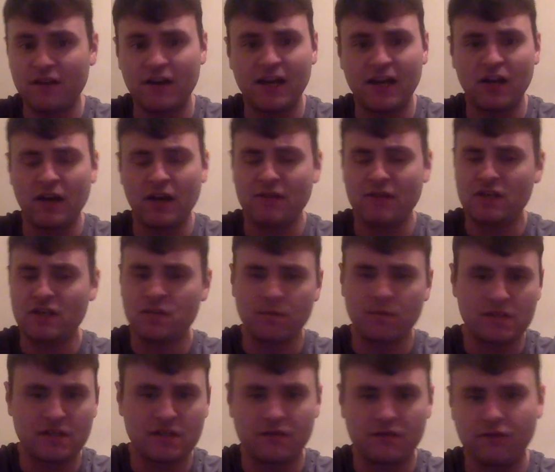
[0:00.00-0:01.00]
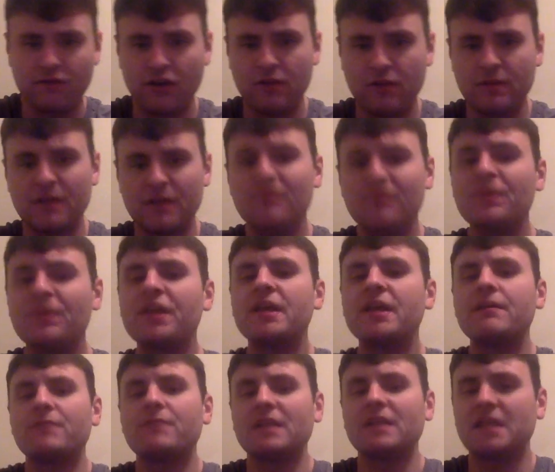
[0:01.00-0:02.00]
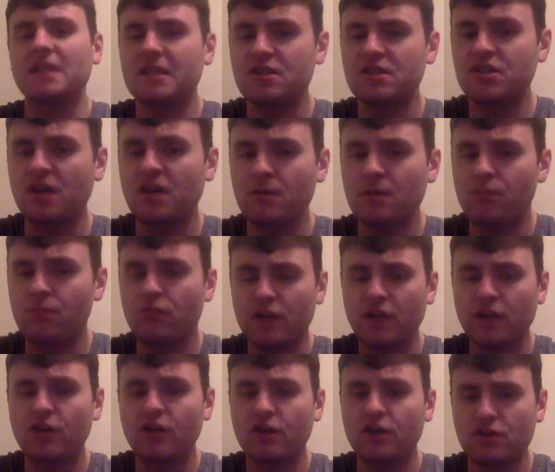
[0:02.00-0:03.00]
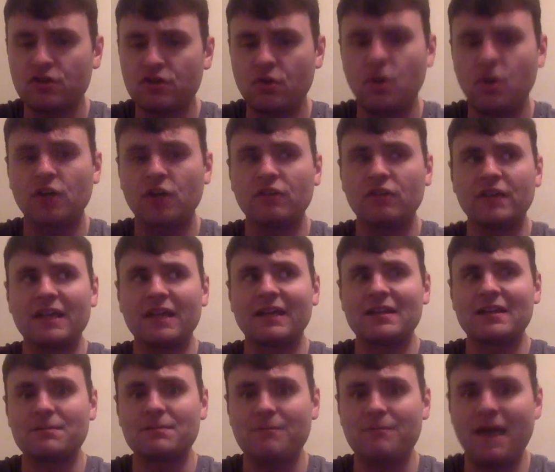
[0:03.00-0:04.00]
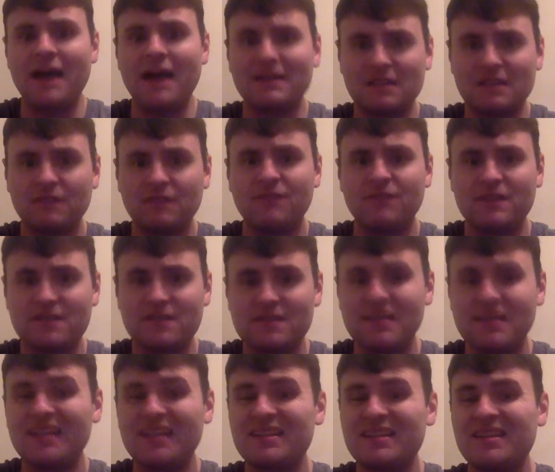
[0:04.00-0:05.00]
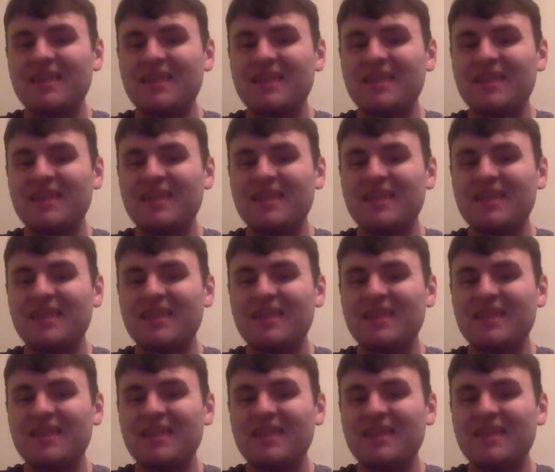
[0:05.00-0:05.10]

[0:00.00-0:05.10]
I don't have the splits in front of me, but he's done pretty good historically against bad defenses, and